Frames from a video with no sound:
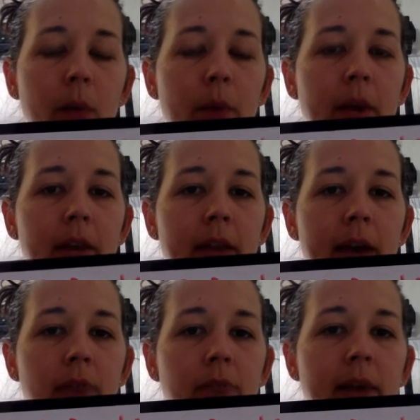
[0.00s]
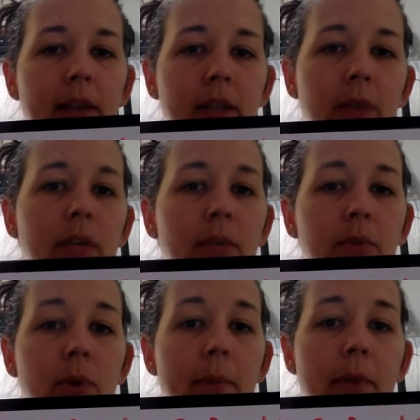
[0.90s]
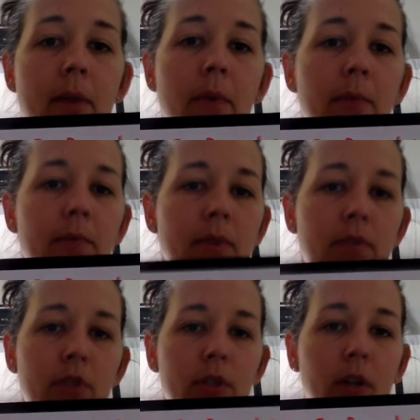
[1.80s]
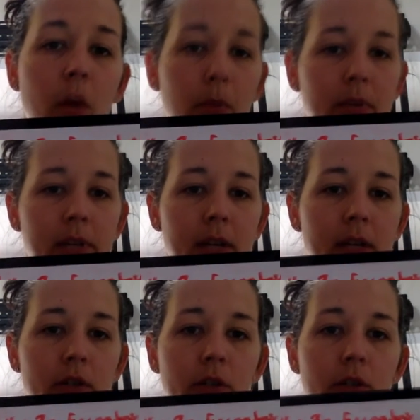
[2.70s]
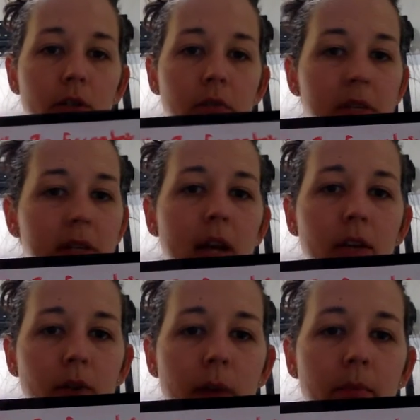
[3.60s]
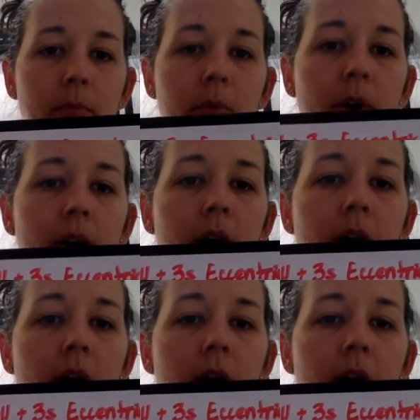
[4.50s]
but that rest I would keep to a minimum, to just a couple seconds, just to reset and grab the bar.